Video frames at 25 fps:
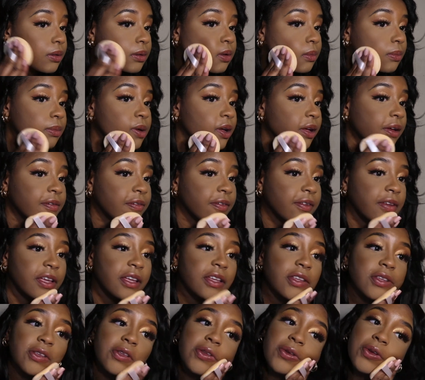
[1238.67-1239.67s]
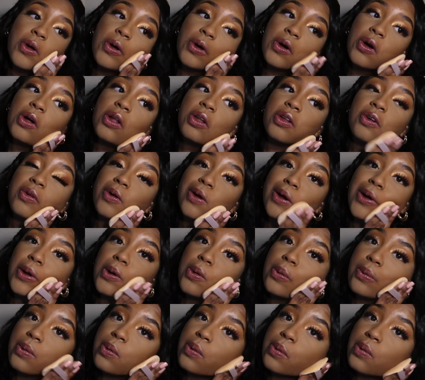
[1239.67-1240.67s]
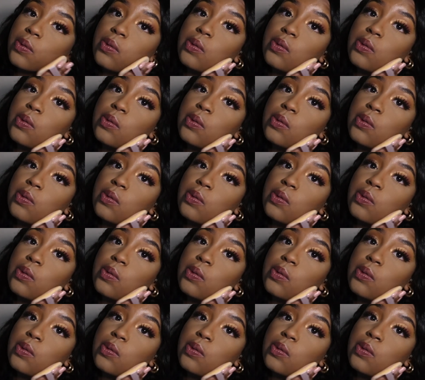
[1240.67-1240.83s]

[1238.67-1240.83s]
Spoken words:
my face all around.